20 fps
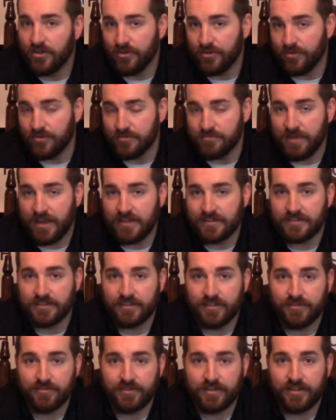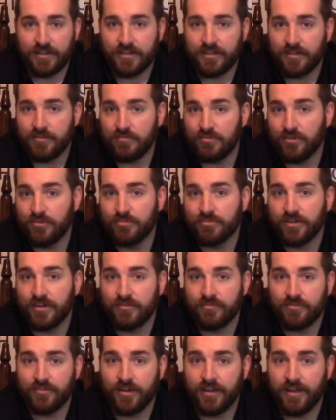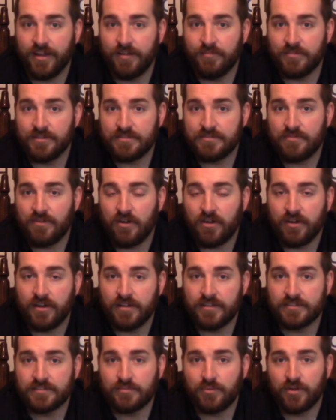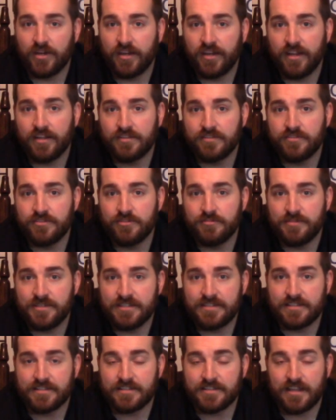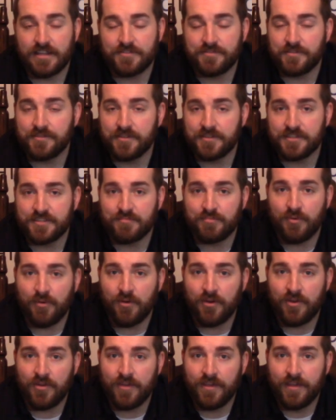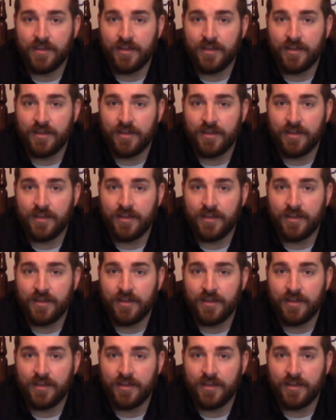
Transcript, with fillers: who's basically written a blueprint for him as far as what he needs to do to be successful in the sport.